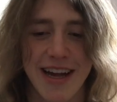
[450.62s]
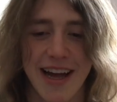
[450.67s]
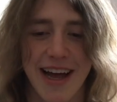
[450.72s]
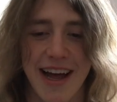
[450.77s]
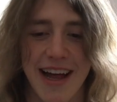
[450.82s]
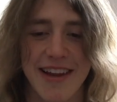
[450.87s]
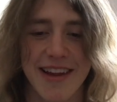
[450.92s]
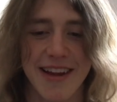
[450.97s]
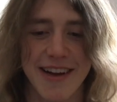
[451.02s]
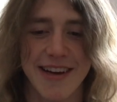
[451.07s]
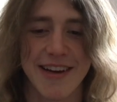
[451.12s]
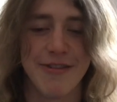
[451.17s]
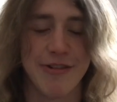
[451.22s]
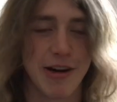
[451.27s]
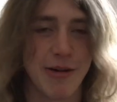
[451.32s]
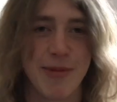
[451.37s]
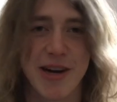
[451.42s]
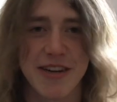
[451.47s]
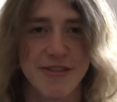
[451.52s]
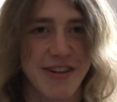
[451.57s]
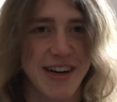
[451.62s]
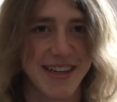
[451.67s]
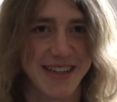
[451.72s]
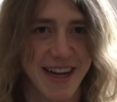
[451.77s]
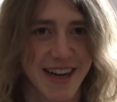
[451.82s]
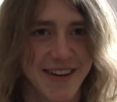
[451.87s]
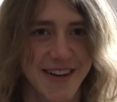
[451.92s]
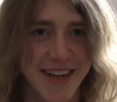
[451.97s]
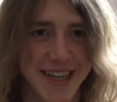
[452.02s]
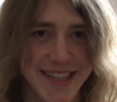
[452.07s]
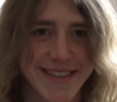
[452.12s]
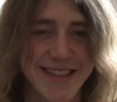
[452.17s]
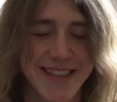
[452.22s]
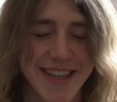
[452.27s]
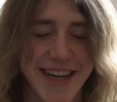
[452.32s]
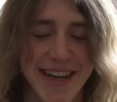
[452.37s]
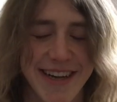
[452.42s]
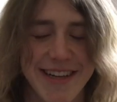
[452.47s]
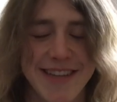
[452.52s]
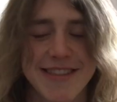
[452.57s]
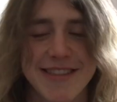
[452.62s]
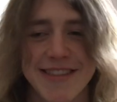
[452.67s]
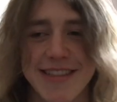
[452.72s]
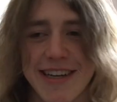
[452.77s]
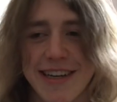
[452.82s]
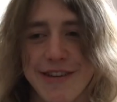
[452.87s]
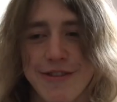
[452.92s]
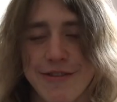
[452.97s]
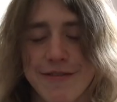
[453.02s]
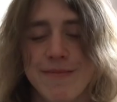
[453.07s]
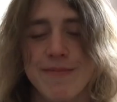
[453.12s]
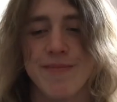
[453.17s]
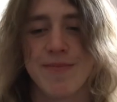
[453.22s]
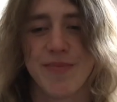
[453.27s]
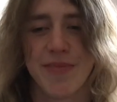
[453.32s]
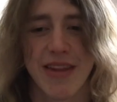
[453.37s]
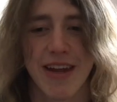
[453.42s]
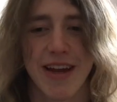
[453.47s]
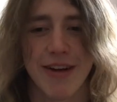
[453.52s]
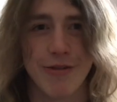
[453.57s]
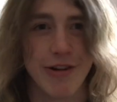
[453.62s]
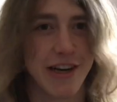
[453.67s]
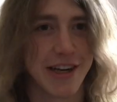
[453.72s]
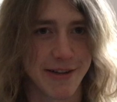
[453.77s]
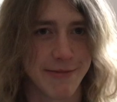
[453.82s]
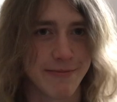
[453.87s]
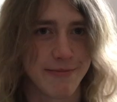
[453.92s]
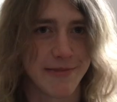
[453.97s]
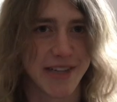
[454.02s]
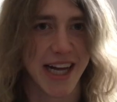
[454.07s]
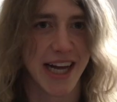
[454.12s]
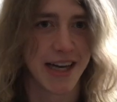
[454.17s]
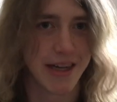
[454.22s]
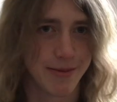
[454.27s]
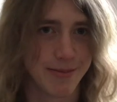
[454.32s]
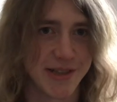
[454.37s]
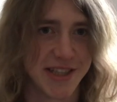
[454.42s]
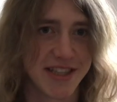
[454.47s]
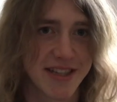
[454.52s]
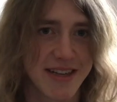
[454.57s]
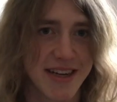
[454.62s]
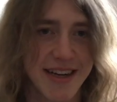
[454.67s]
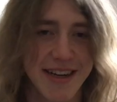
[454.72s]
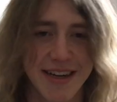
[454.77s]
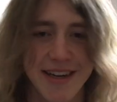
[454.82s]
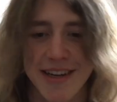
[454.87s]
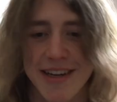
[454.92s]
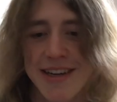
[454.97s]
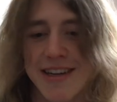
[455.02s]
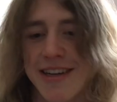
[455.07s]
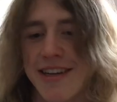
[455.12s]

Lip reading: And, like, you know, my granddad likes steak, so I want to get him a steak.